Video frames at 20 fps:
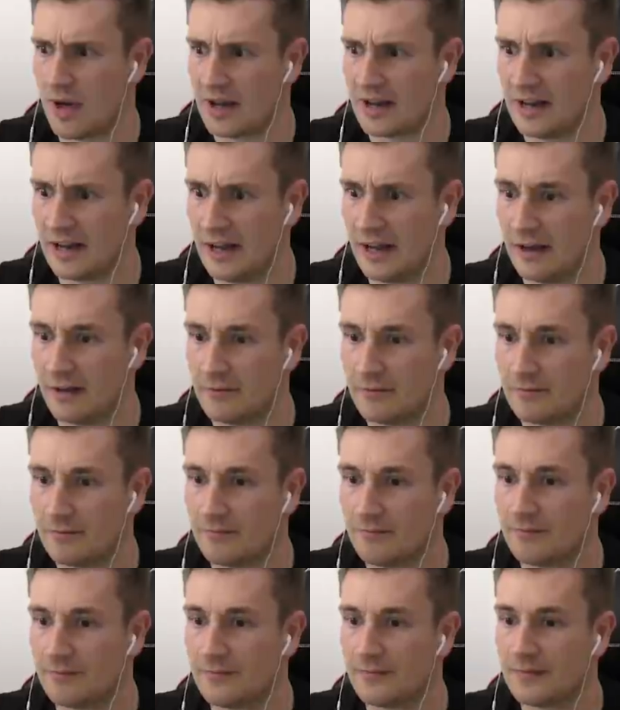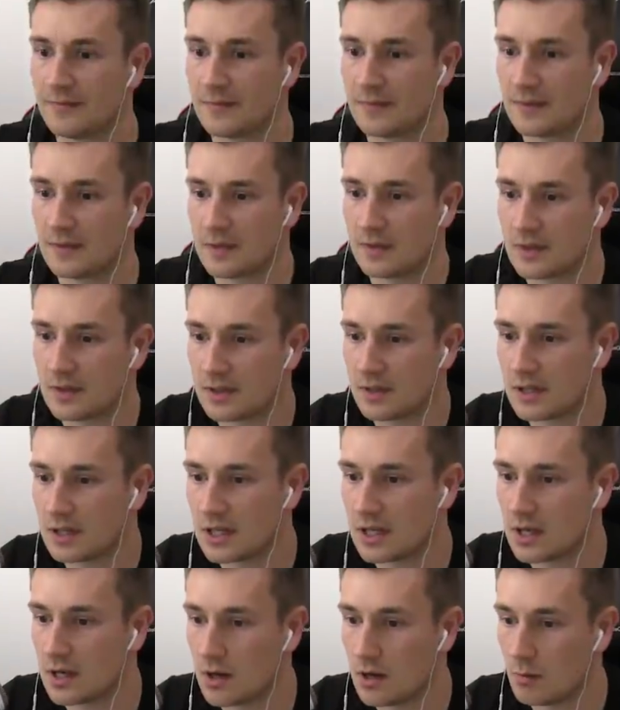that. Clear. I miss it.
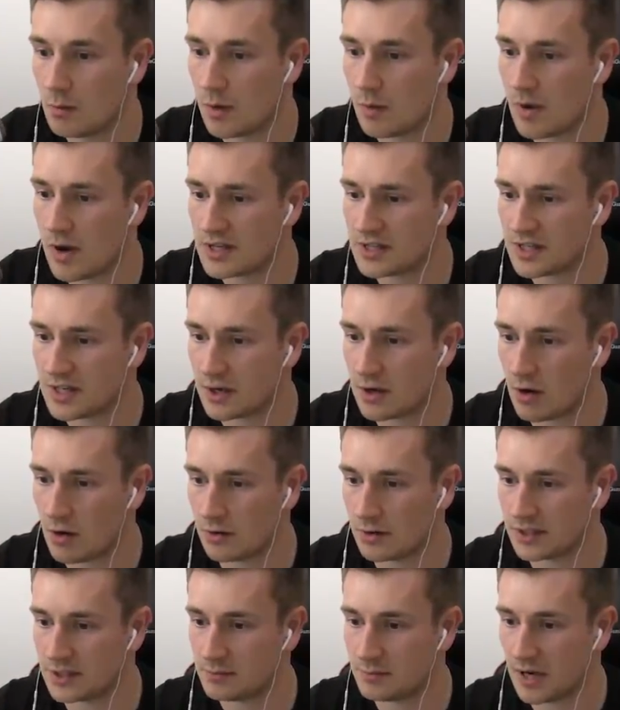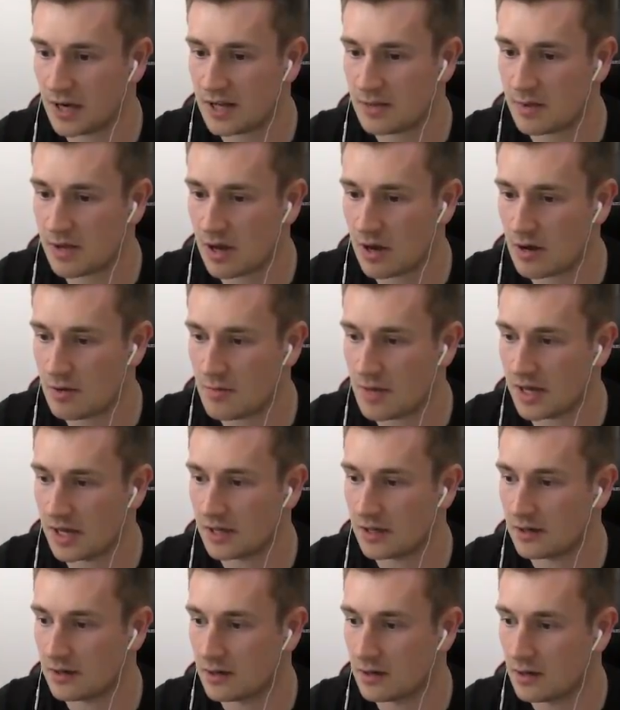Uh, where's ah. it gone? It's bloody behind me.
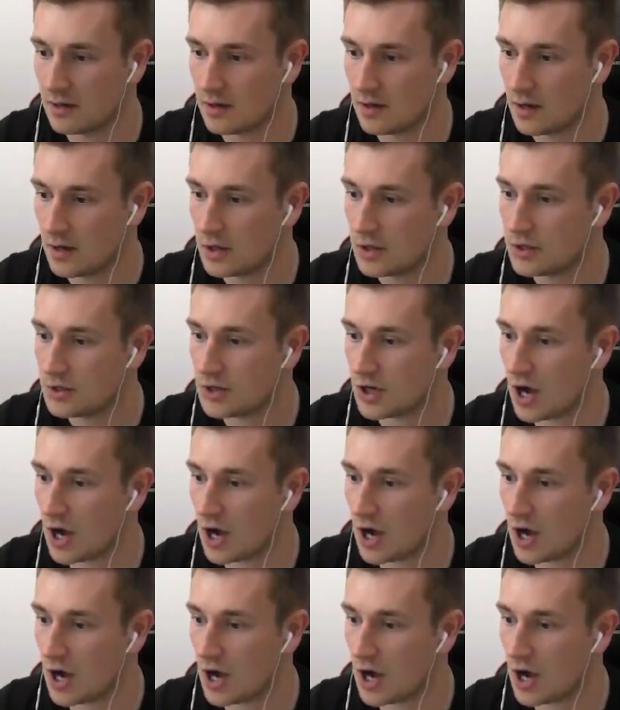Oh, I scored. I scored.